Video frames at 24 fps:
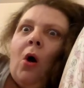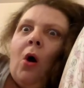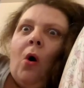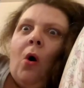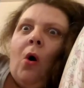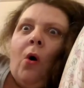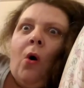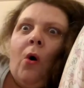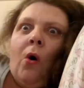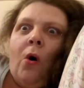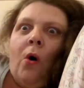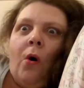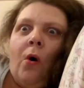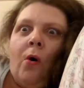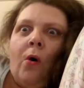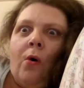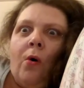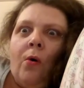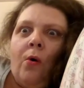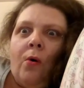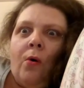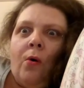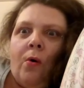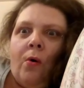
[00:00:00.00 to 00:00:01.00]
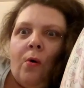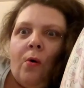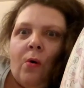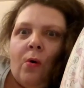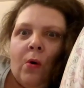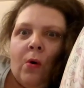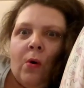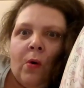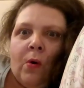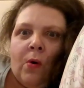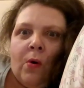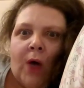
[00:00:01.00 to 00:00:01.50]

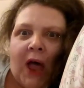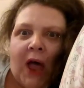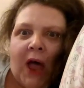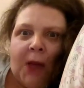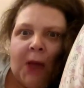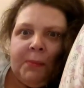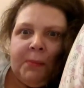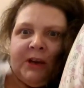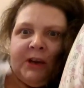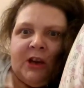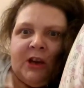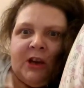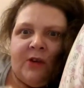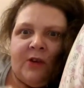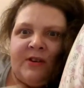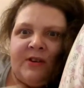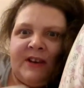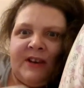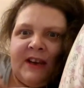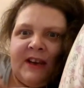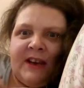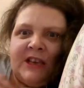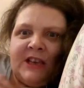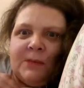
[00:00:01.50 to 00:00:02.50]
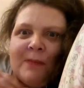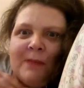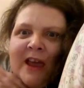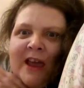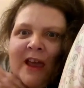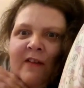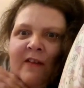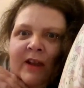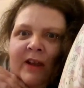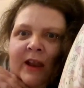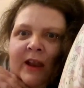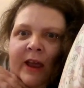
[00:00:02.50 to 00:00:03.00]
Oh, I'll be using it
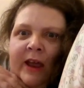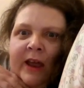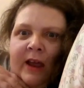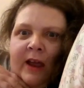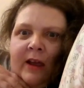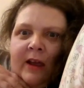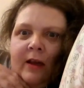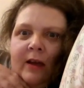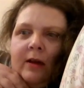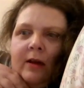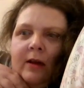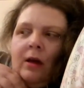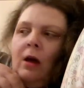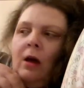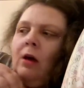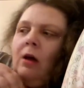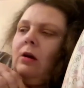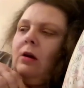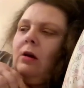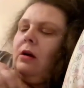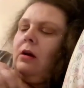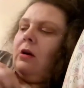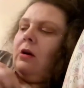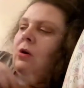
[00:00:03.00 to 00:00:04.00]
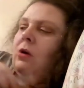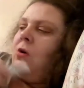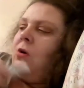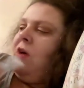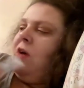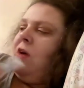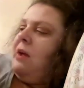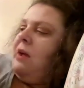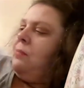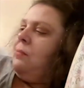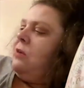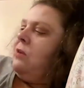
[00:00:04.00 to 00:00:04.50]
sparingly.
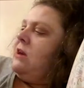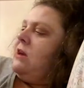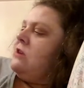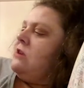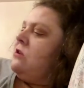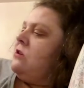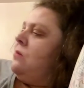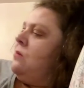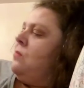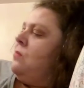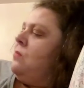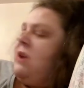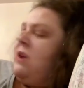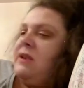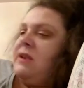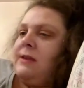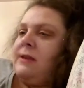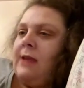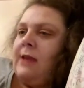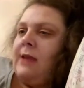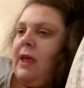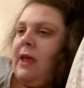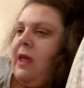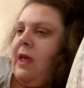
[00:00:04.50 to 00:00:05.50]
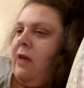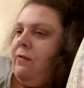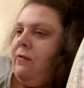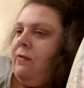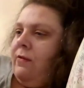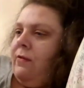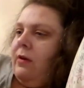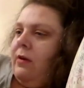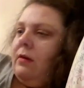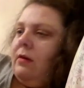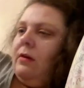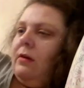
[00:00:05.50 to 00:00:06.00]
Quick, put it somewhere safe.
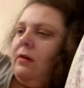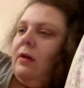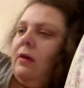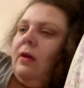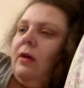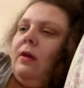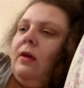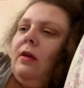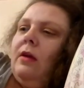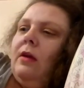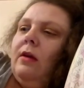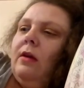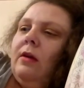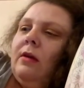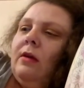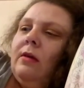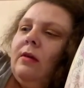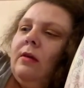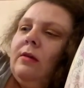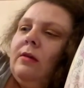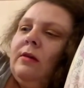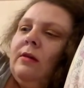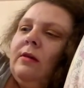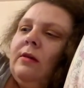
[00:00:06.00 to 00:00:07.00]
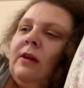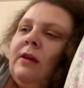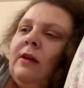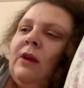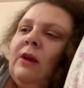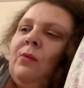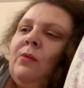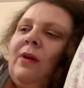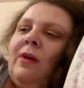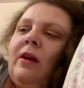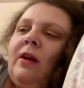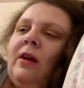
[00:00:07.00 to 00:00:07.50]

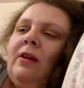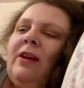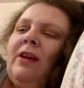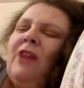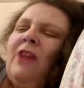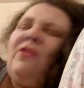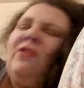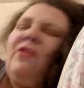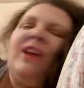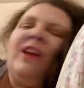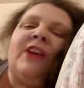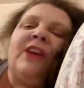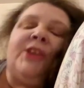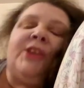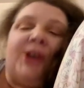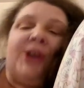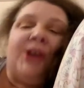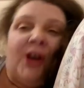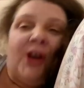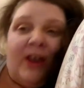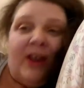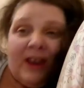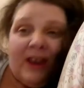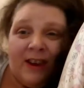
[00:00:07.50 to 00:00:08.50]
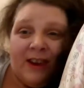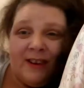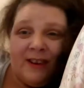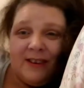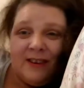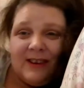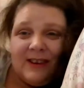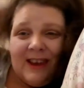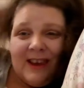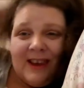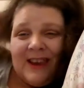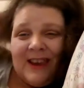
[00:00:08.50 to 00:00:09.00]
If you hear the
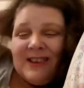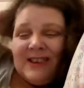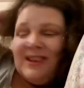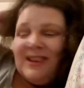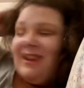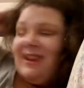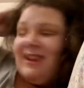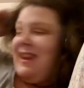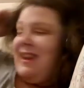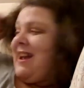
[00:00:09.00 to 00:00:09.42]
noise, it's the